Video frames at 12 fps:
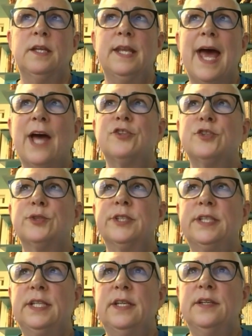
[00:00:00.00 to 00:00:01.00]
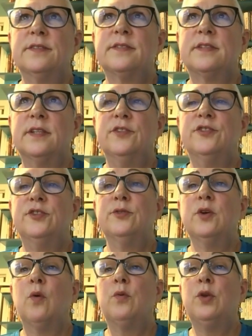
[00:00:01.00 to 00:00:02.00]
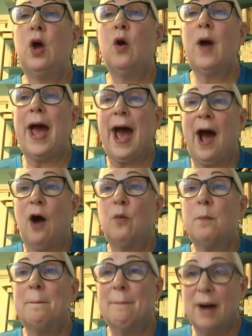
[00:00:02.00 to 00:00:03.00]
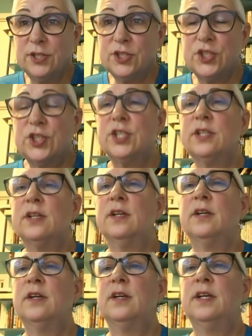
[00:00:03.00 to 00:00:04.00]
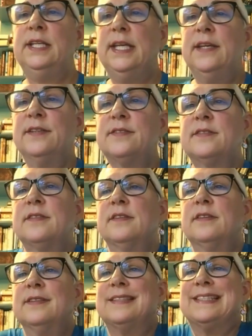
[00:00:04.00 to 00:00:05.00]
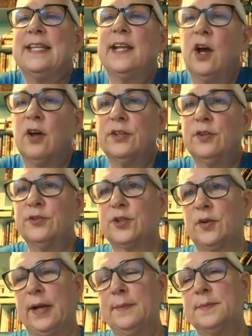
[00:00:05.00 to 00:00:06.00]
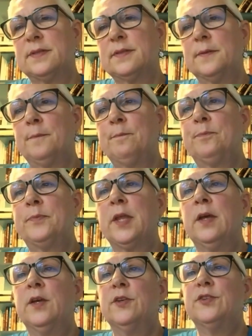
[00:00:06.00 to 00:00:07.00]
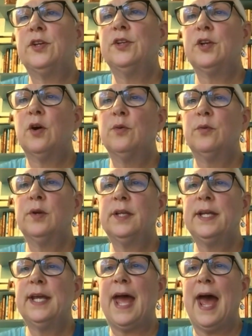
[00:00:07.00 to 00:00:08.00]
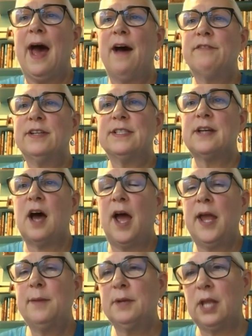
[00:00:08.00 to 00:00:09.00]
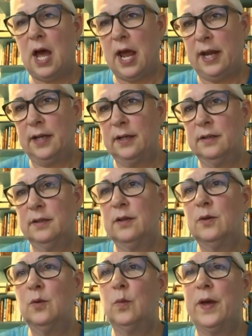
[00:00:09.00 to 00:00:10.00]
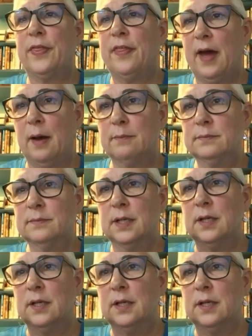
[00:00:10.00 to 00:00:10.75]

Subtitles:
natural yeast is you don't know how much yeast is sitting on those grapes. So you don't really have a timeline with them.